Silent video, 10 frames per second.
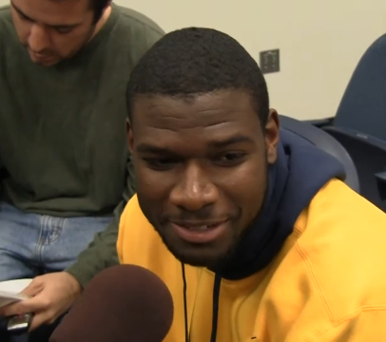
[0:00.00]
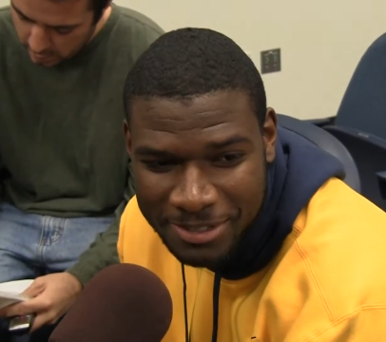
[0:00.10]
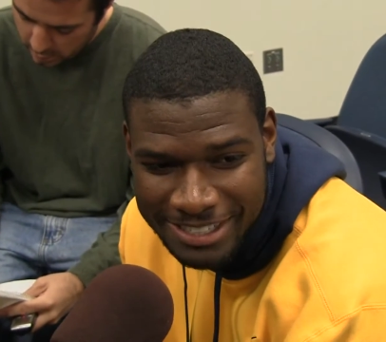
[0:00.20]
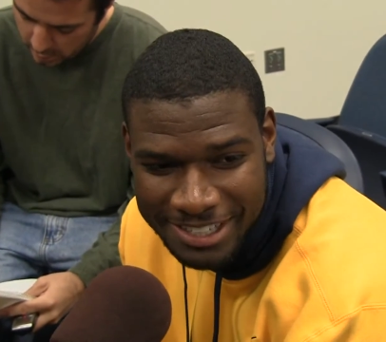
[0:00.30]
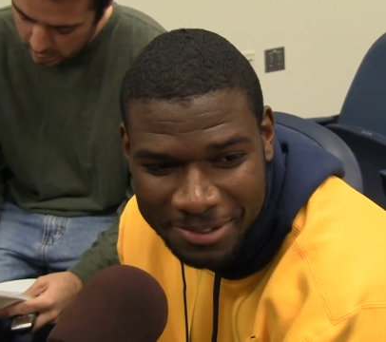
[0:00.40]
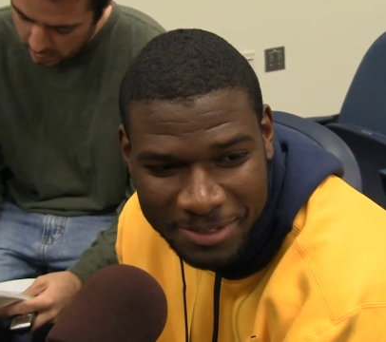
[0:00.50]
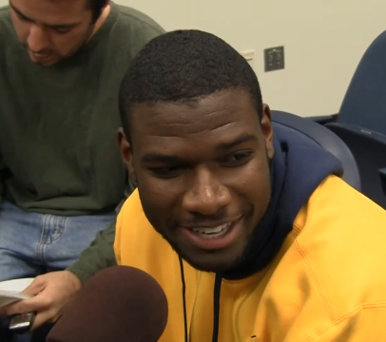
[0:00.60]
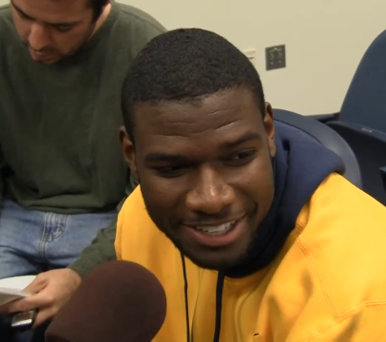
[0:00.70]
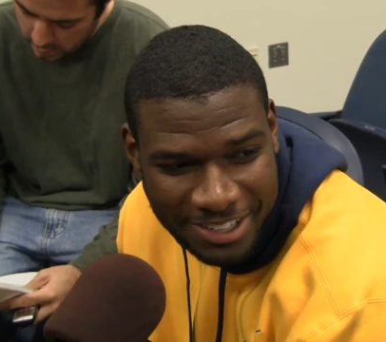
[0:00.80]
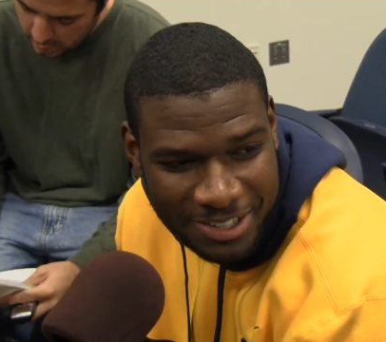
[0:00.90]
Speaker 1: been telling me
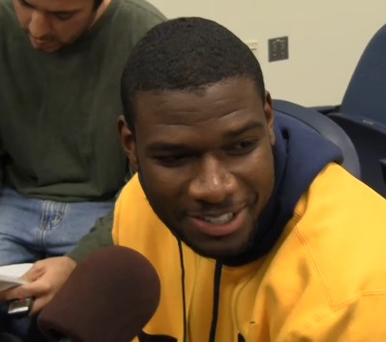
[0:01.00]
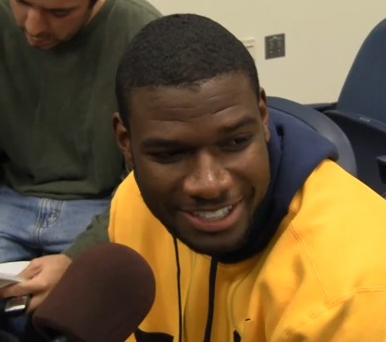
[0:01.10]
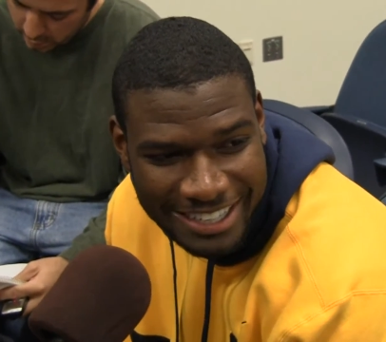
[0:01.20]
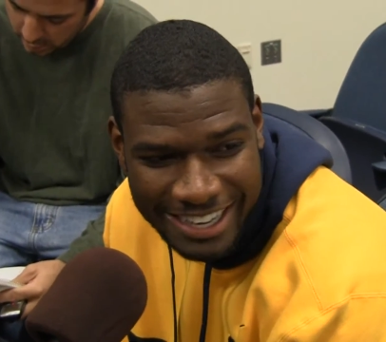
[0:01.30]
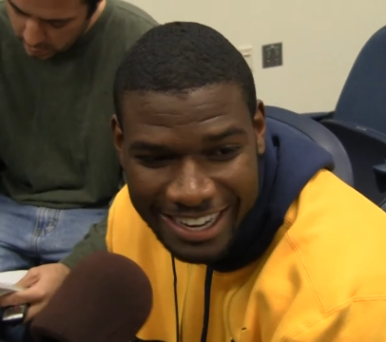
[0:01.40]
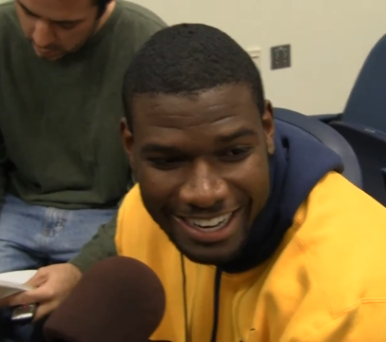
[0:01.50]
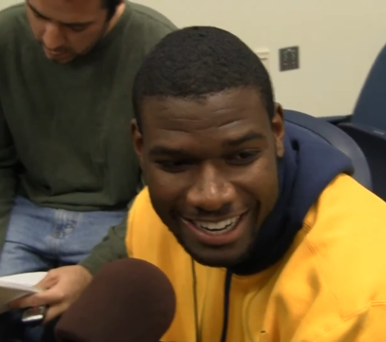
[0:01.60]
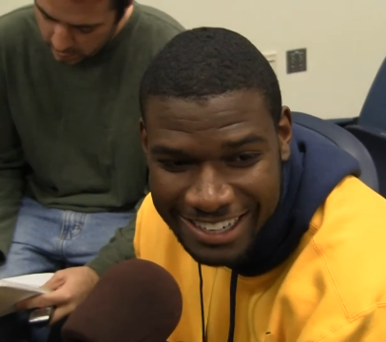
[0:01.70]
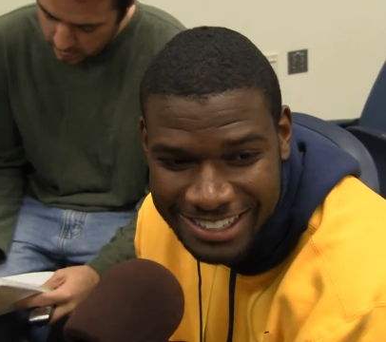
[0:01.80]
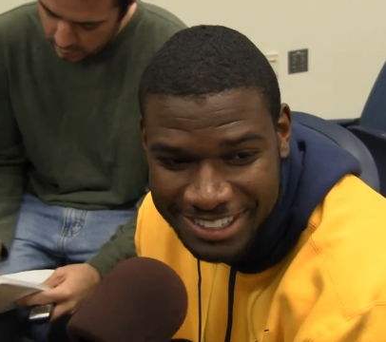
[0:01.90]
I could have caught that.
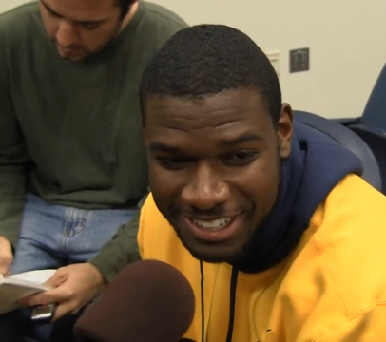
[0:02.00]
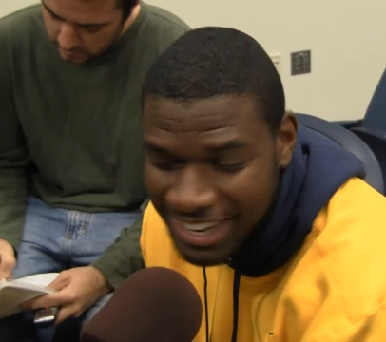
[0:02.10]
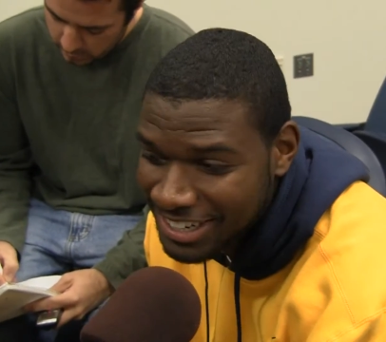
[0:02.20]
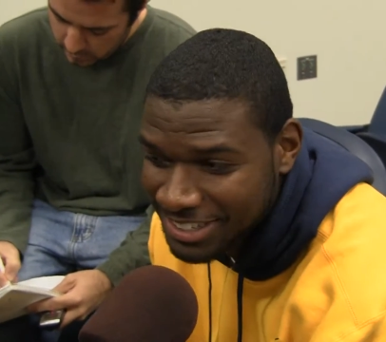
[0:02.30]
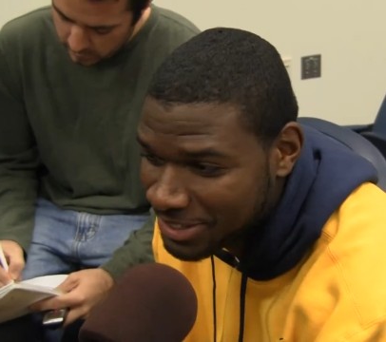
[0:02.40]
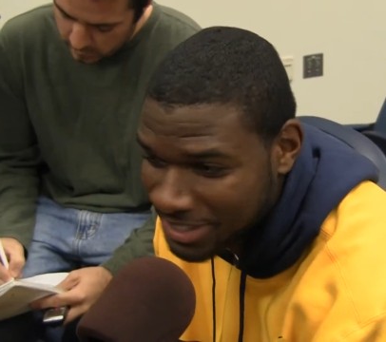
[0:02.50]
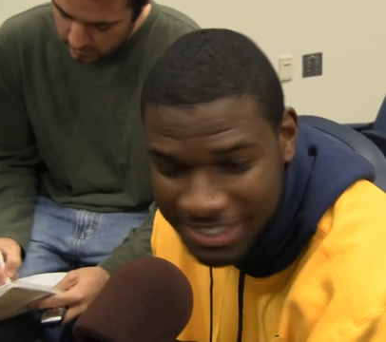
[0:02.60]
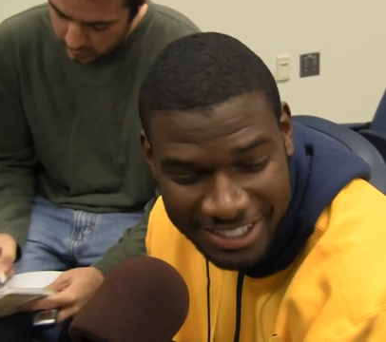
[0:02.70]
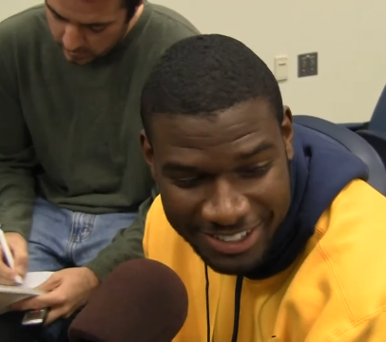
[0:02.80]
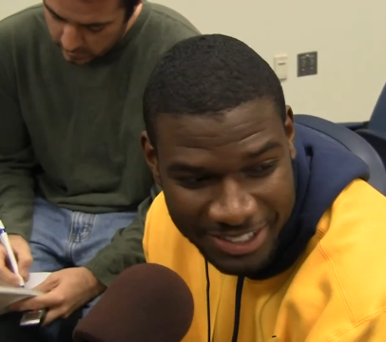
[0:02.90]
I, I, didn't know I didn't know
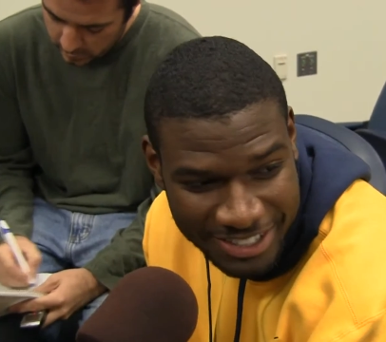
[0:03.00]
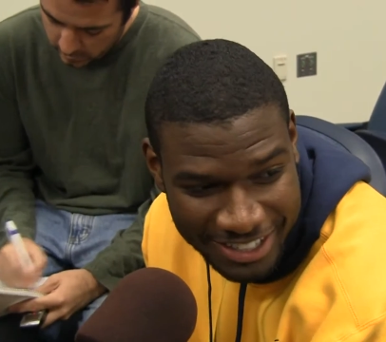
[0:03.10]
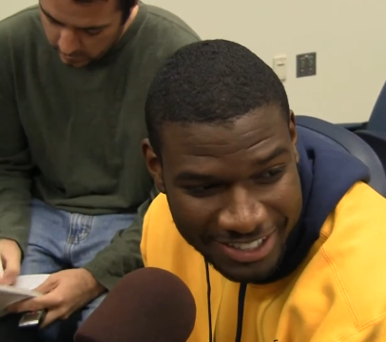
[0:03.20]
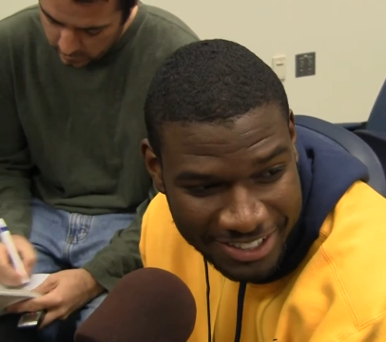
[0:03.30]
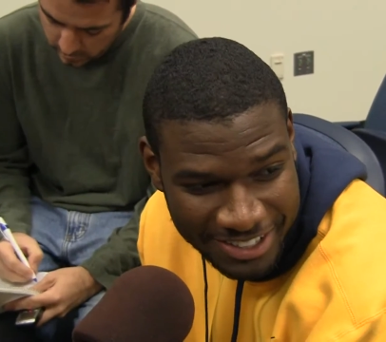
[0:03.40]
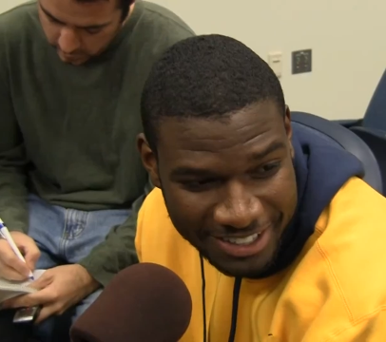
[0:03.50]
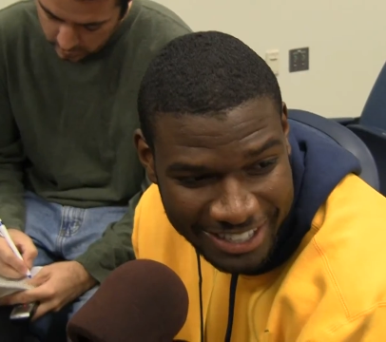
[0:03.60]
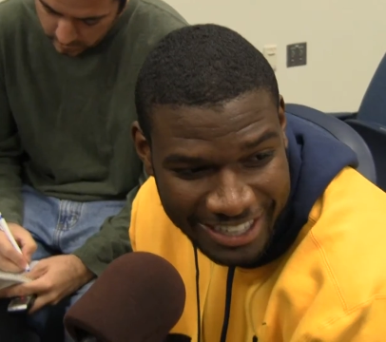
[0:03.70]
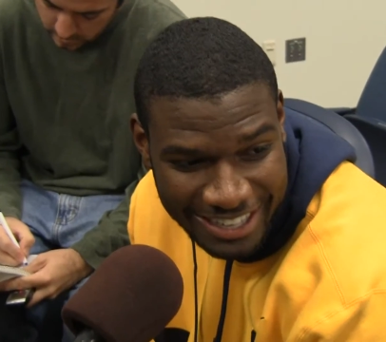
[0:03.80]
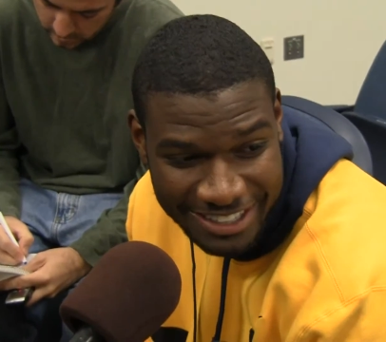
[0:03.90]
I could have caught that at all.
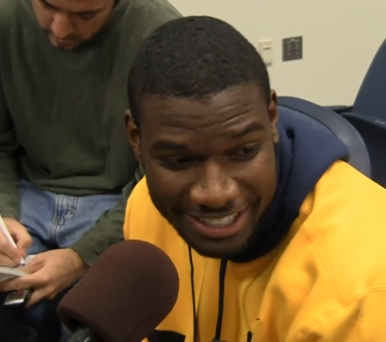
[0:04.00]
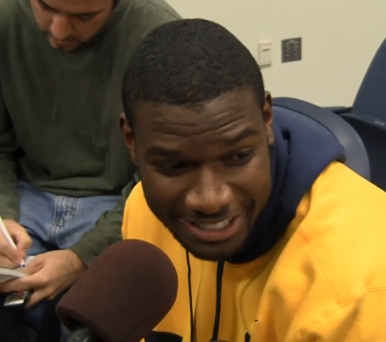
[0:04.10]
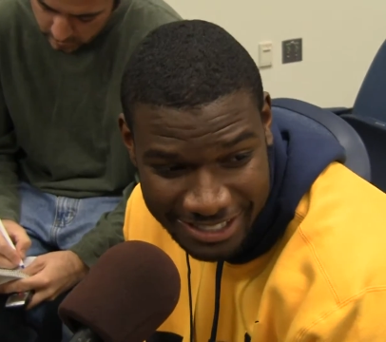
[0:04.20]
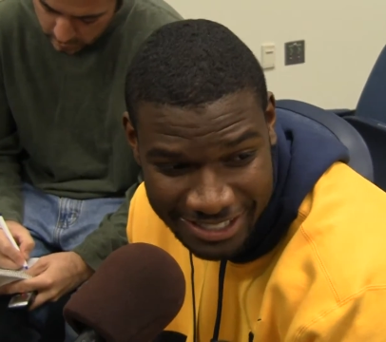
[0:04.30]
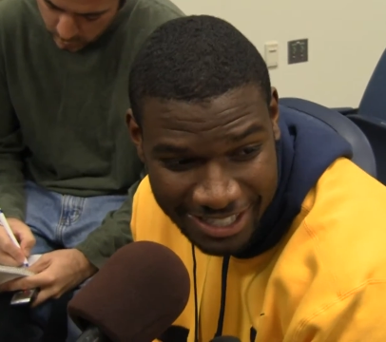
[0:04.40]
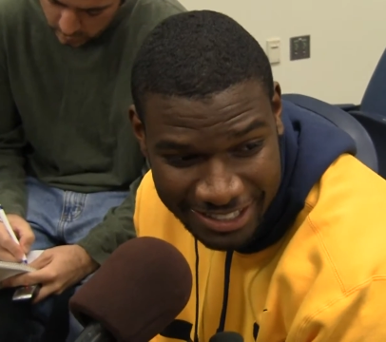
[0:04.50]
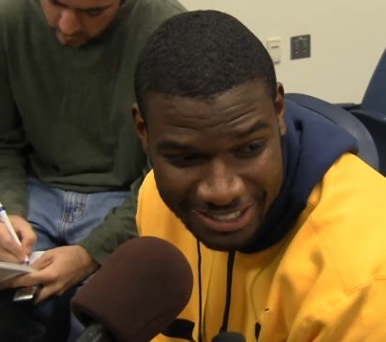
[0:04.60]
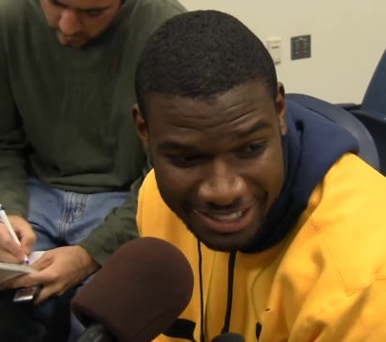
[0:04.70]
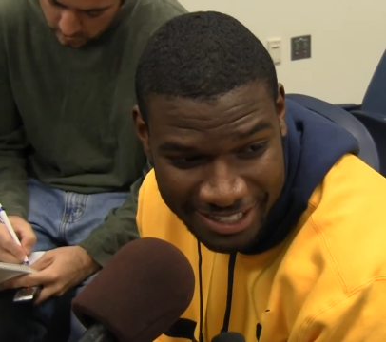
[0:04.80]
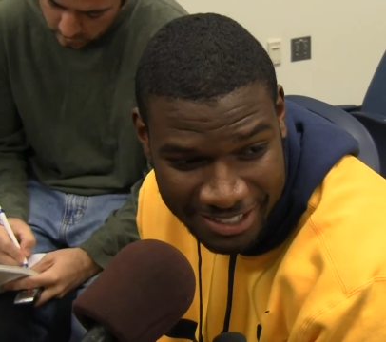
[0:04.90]
Like, I thought I just
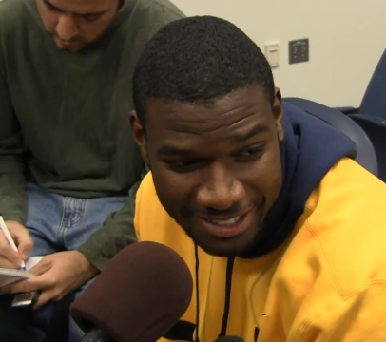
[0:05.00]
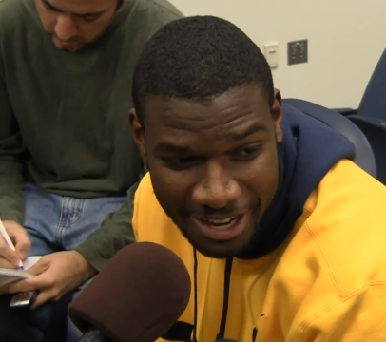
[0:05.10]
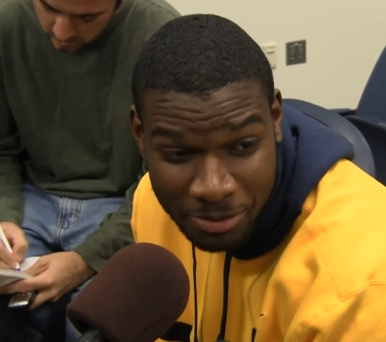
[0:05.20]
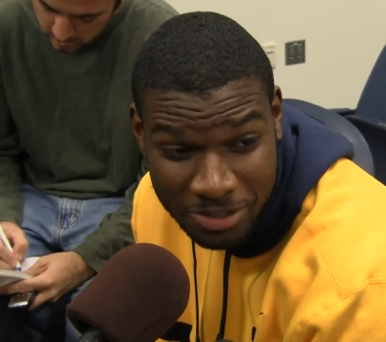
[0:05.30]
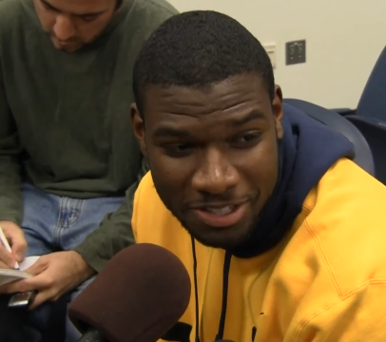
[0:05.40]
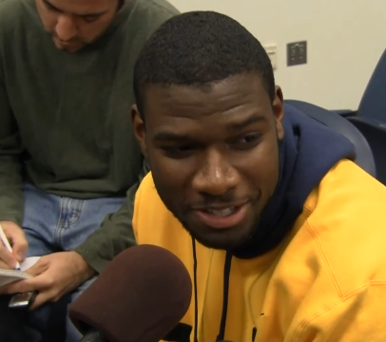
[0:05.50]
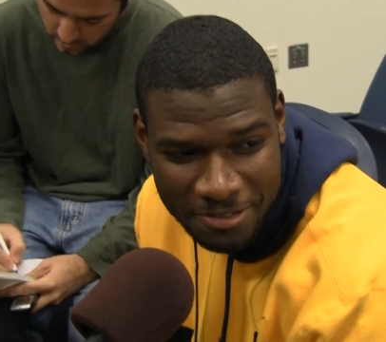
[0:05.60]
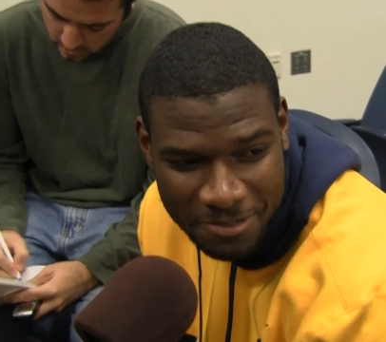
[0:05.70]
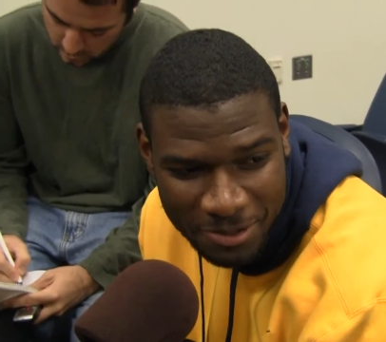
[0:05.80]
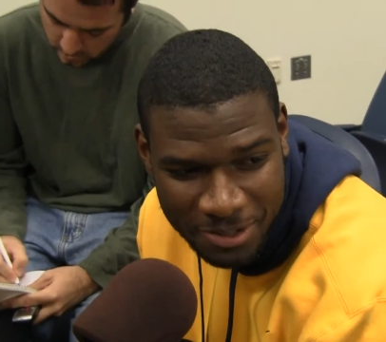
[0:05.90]
knocked it down. I was
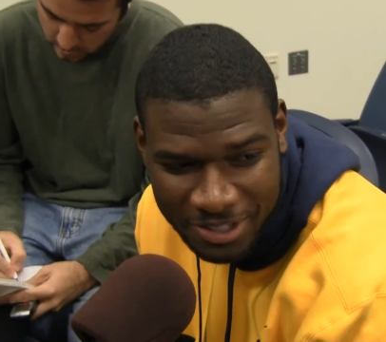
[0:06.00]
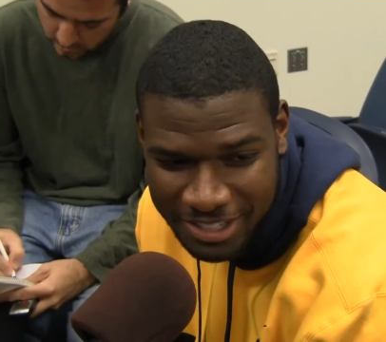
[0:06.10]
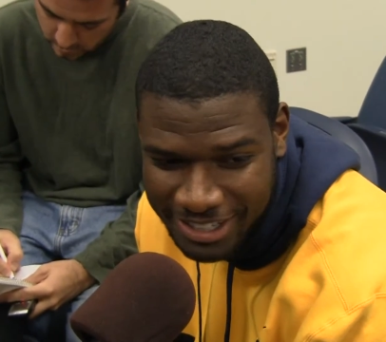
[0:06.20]
looking for it.